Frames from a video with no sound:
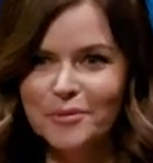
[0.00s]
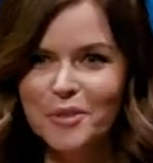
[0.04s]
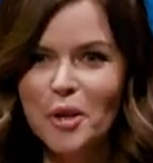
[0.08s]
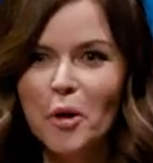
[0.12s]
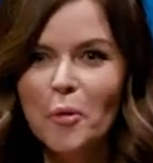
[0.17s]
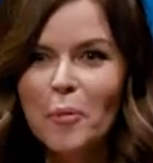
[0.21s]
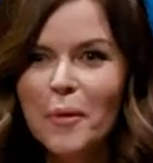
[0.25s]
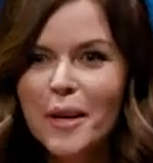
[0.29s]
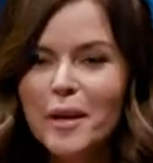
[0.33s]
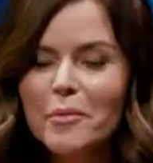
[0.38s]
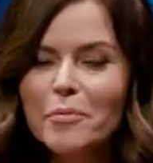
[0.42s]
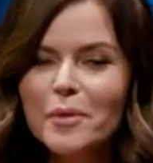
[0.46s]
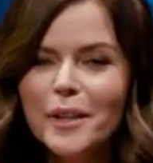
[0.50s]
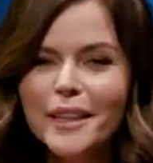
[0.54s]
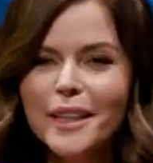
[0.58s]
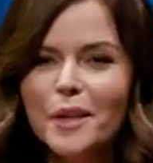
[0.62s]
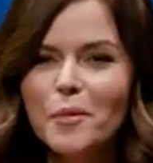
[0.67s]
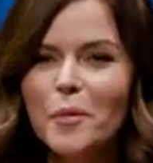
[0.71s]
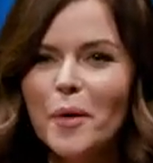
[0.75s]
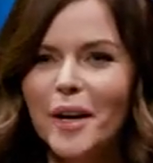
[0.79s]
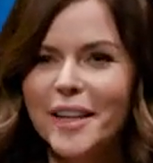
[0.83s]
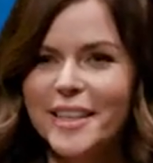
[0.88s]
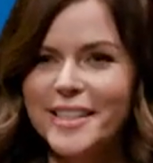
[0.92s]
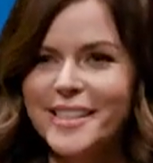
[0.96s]
Nobody really
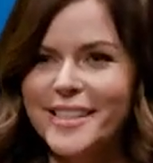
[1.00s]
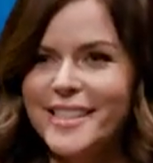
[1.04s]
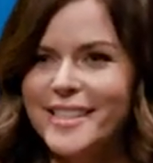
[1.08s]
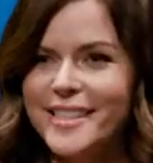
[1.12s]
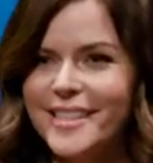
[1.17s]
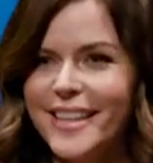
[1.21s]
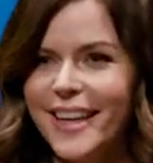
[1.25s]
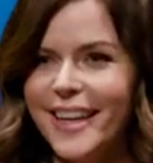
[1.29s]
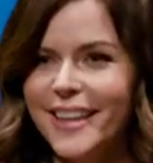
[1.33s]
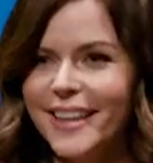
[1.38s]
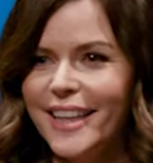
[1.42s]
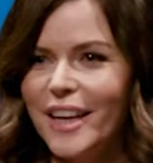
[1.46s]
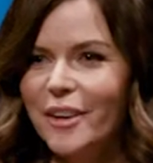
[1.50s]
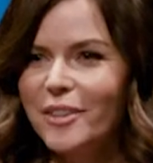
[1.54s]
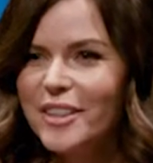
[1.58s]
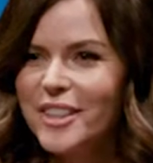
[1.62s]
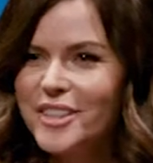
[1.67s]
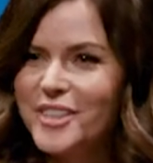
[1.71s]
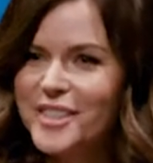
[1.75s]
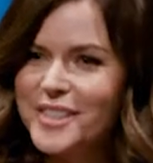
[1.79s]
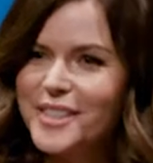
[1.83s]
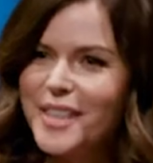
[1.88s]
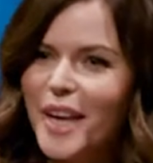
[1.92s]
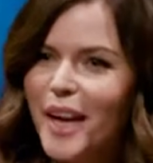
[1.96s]
wanted to stand out. You
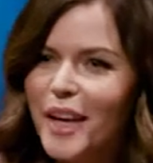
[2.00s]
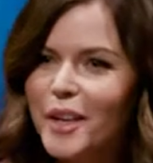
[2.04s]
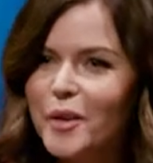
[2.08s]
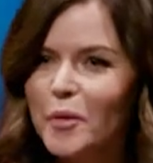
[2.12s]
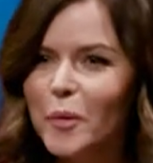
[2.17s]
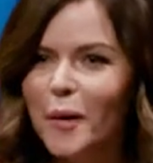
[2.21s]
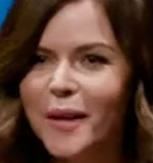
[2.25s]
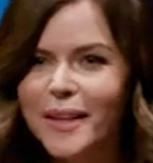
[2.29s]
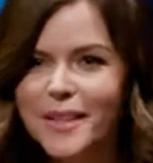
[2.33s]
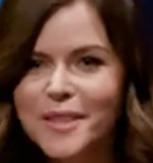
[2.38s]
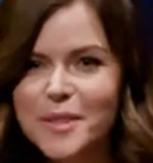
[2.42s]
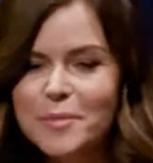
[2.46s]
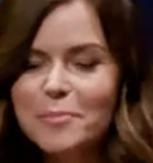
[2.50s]
just kind of wanted